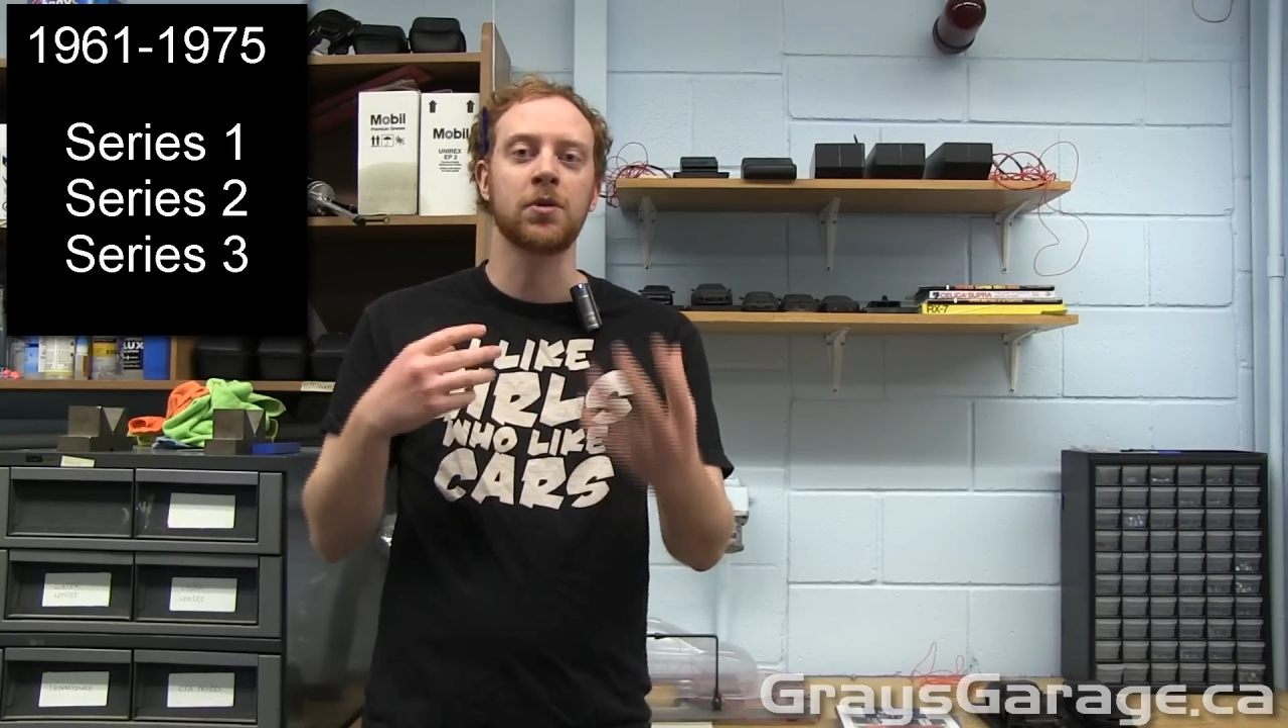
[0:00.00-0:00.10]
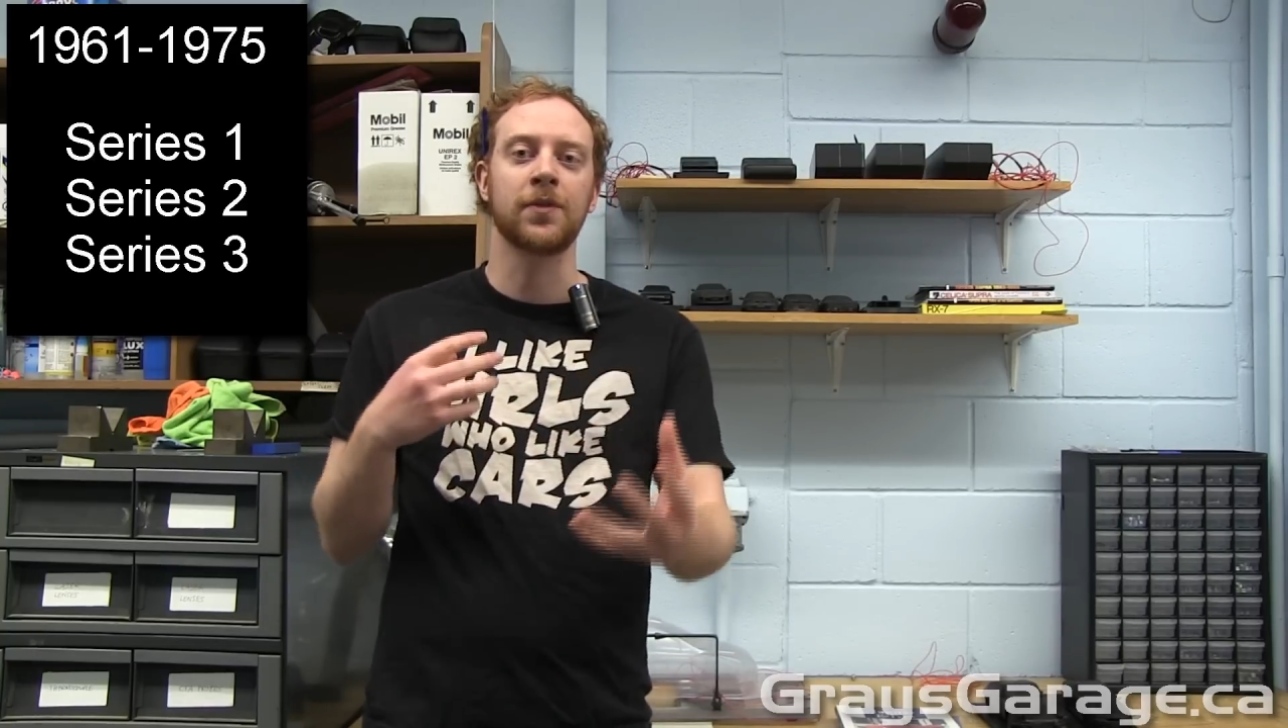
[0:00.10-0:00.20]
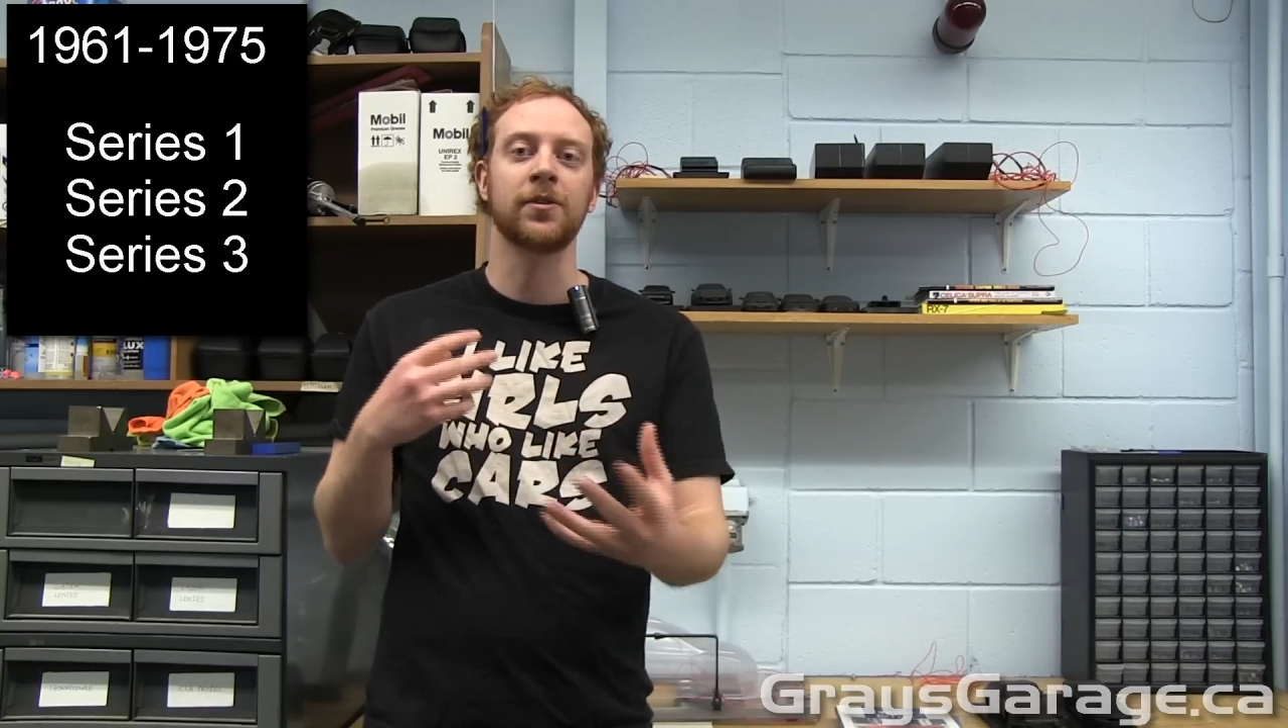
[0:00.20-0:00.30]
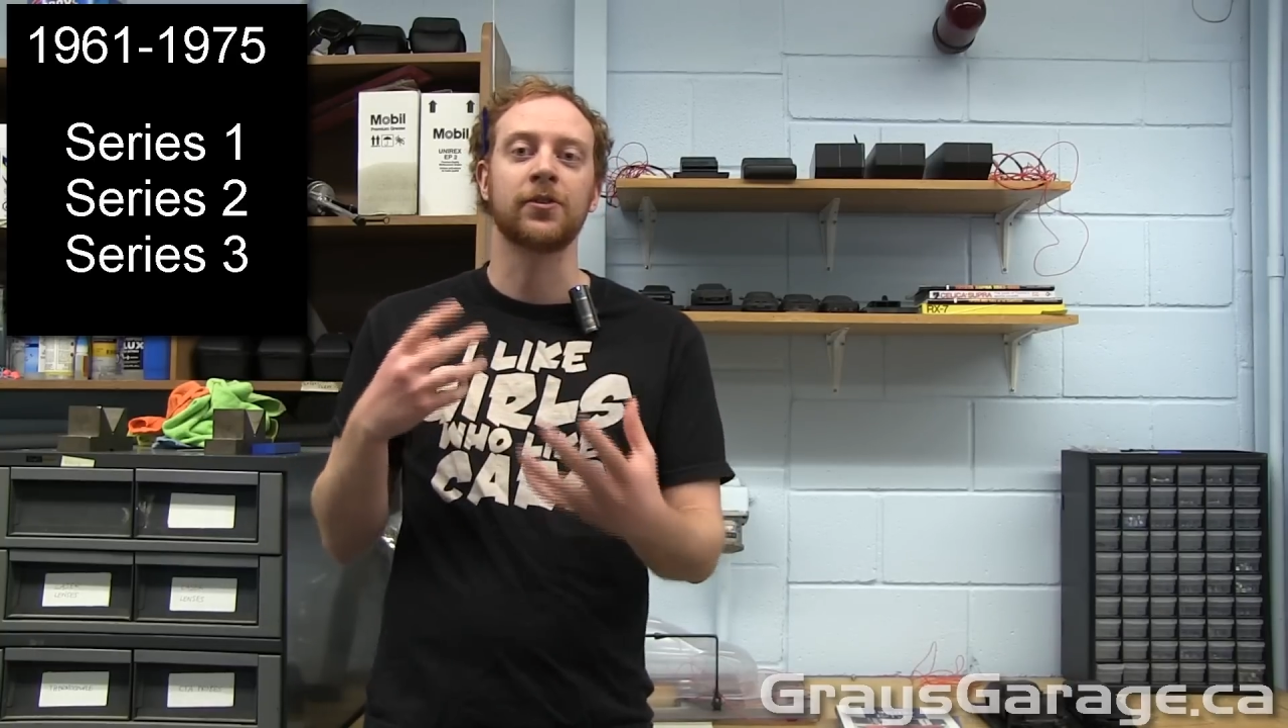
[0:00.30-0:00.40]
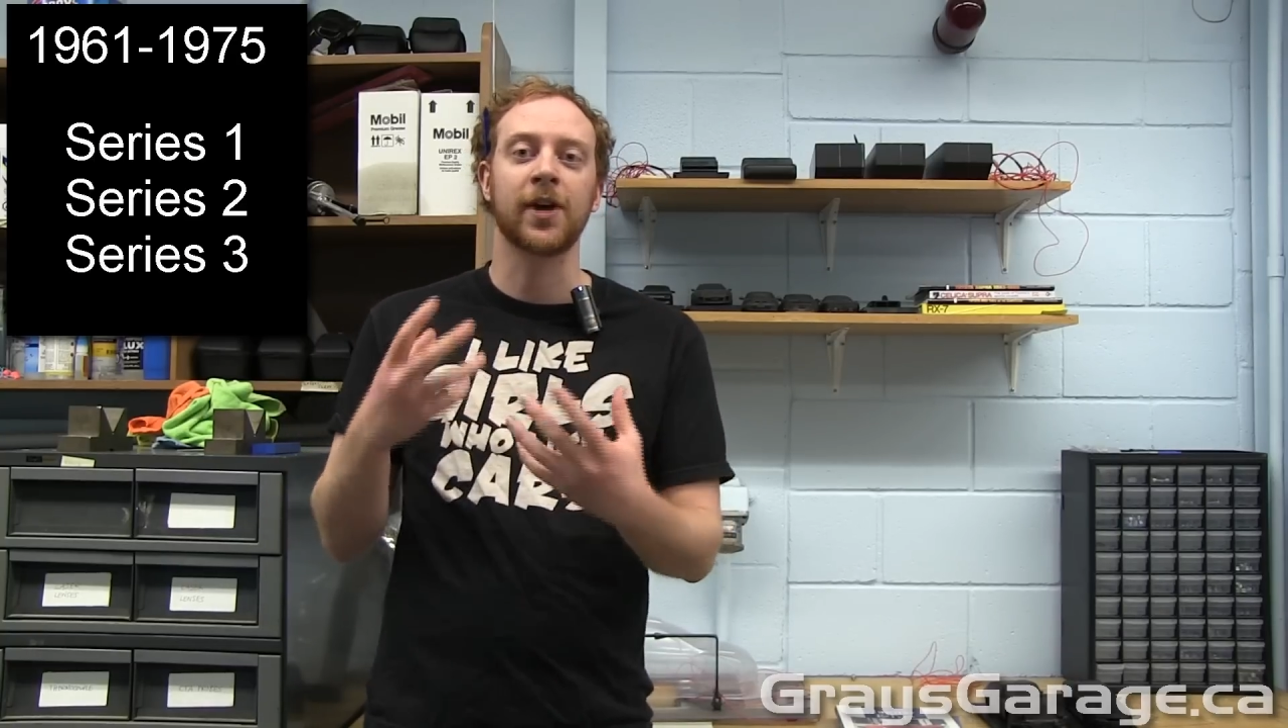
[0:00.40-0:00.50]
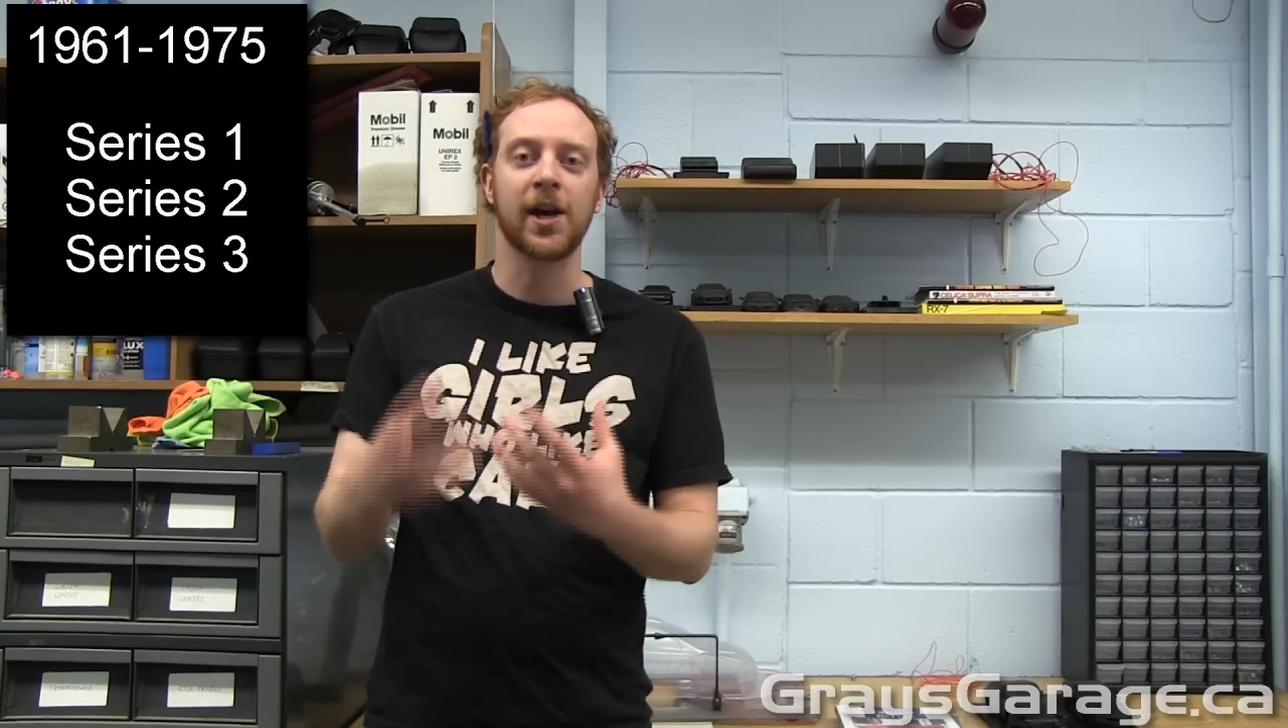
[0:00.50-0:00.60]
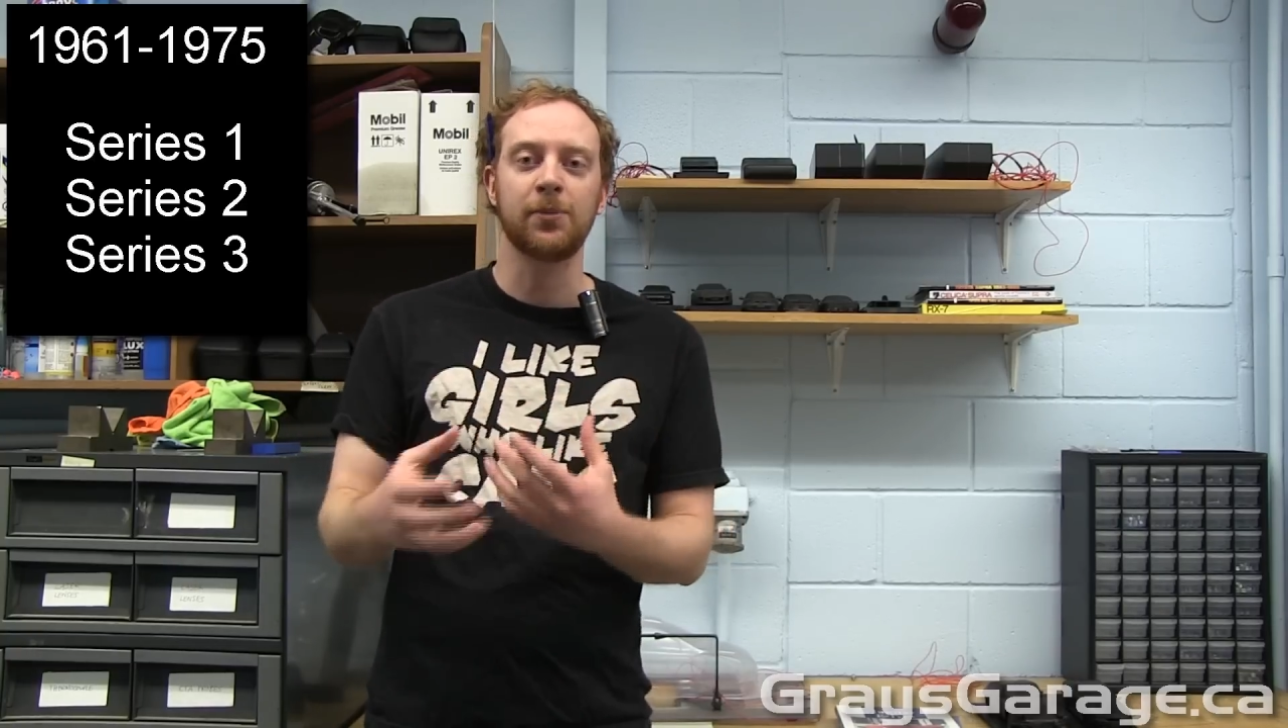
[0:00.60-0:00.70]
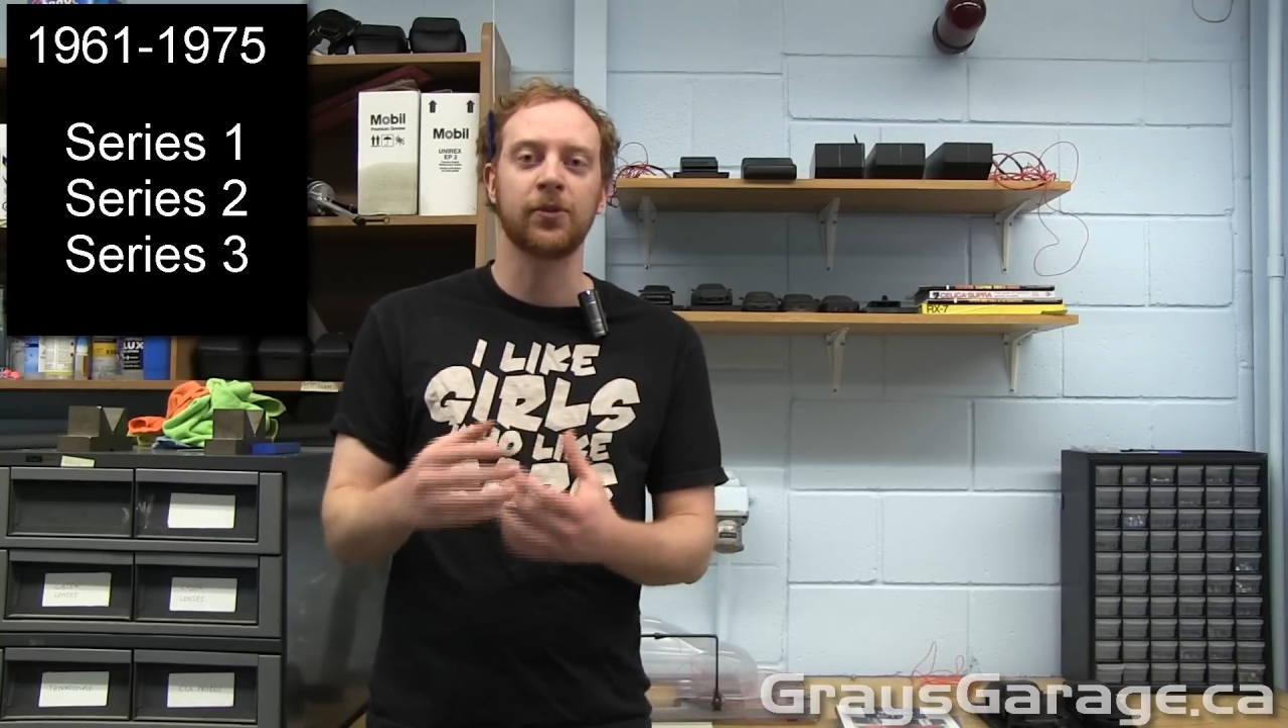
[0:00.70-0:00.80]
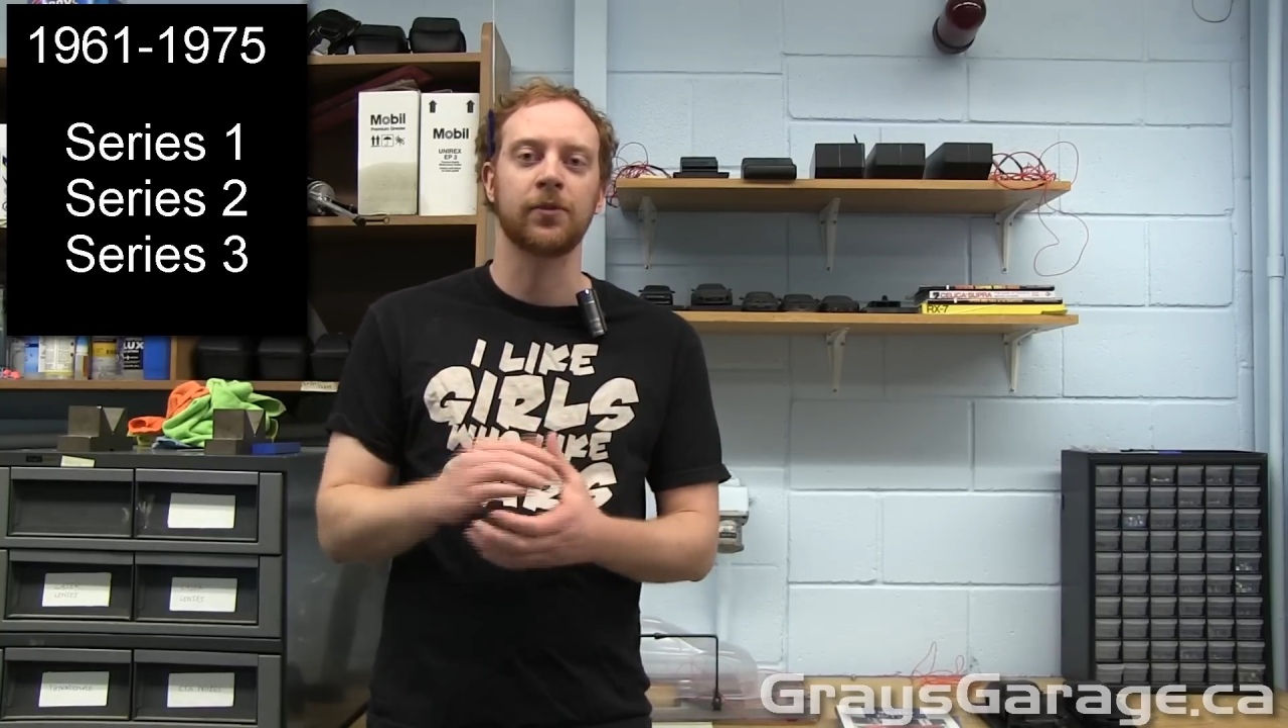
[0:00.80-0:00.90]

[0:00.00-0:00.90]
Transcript: three different types